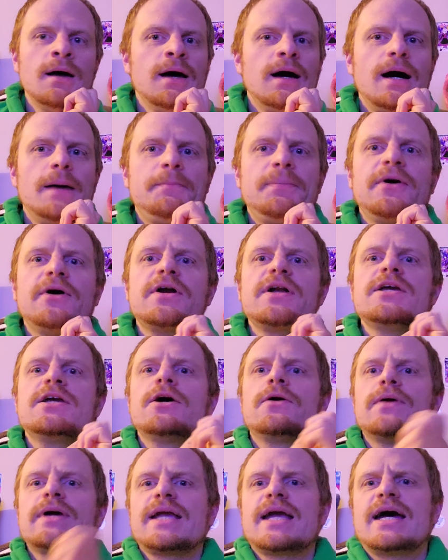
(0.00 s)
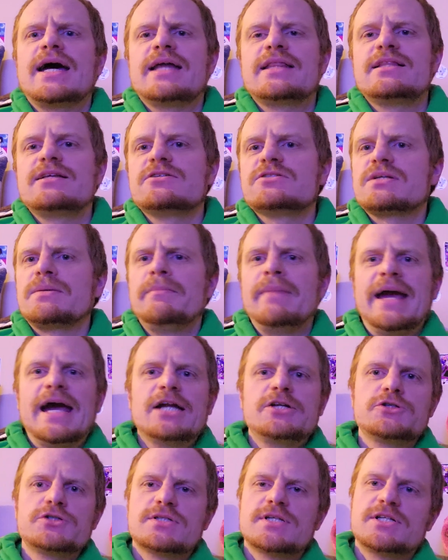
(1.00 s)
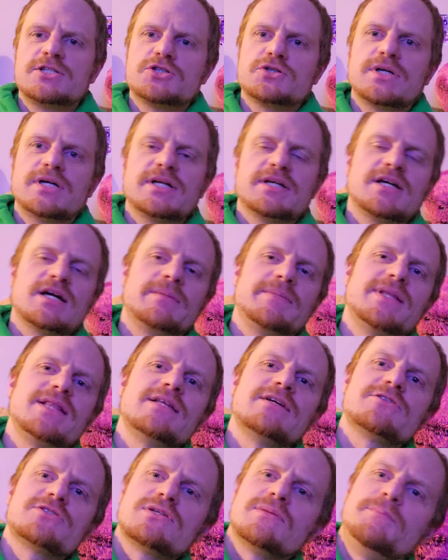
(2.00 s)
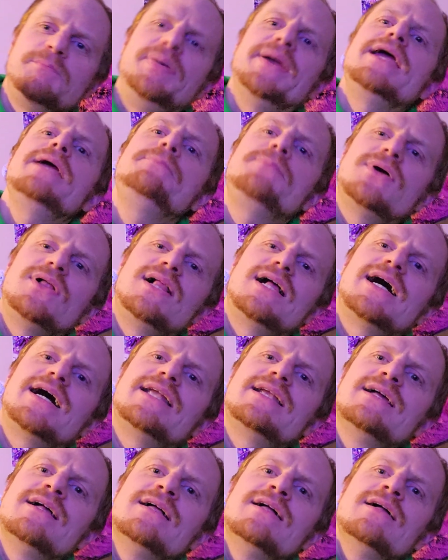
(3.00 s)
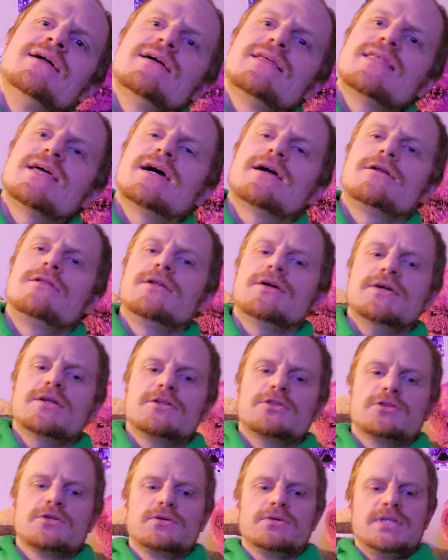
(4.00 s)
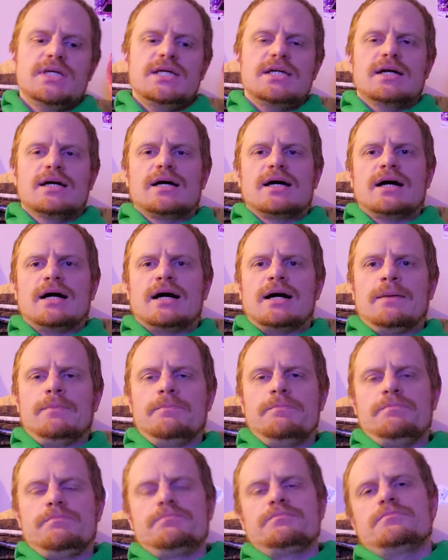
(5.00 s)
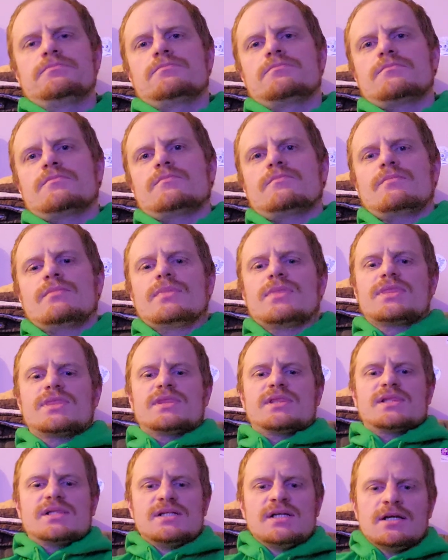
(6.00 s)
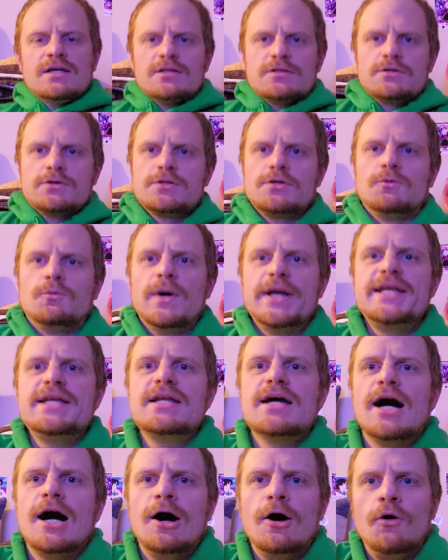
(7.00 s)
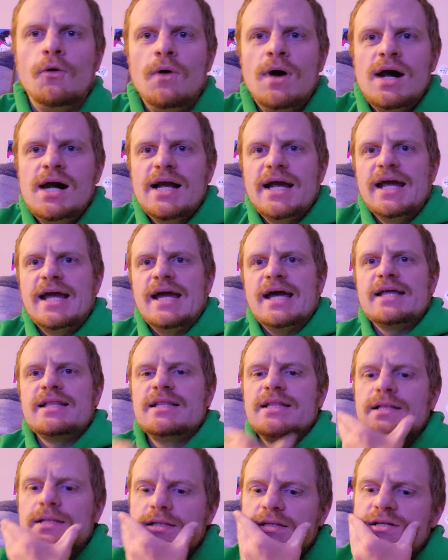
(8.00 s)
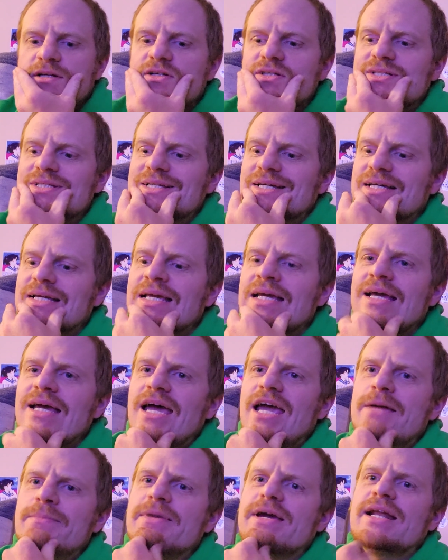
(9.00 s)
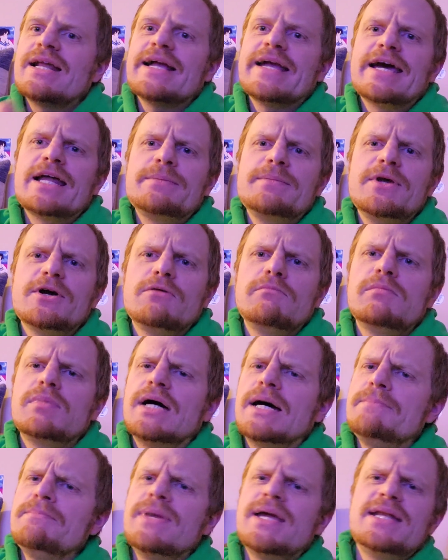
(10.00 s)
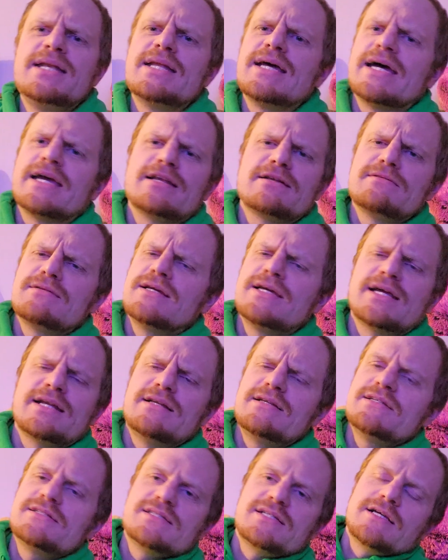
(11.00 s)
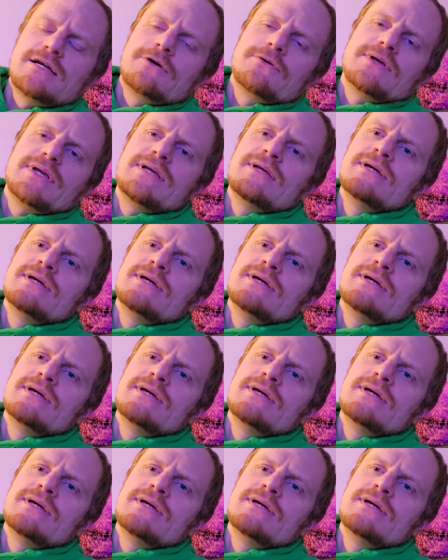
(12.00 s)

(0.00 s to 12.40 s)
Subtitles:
a party going on. There's a mattress that's trying to come in. There's some people that are looking through the window, and there's like, hey man, I gotta be home by midnight. And he's like, oh,